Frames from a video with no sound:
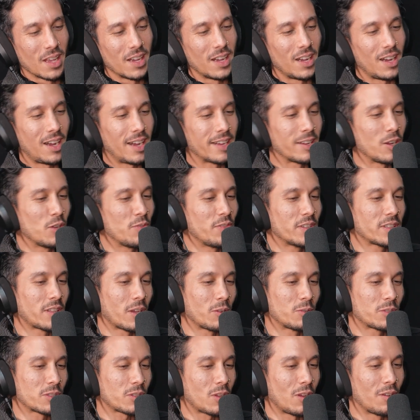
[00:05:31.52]
I
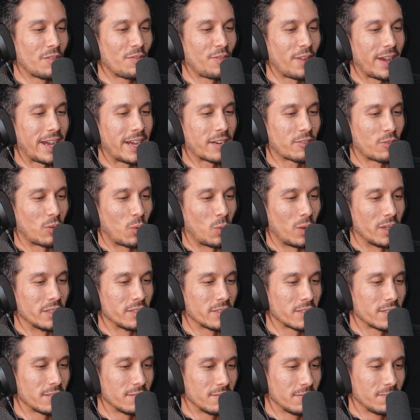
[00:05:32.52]
overdosed on Viagra
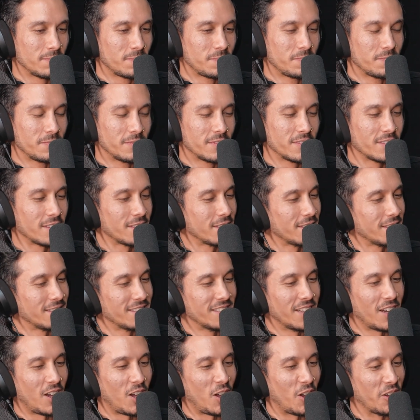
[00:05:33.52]
once.
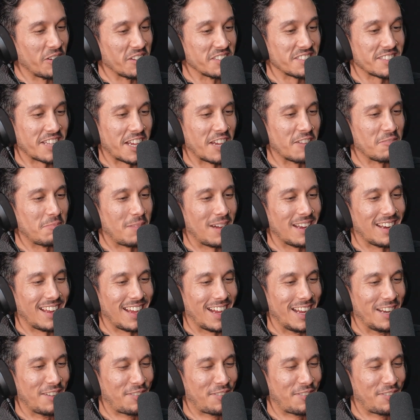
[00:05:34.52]
Hottest day of my life.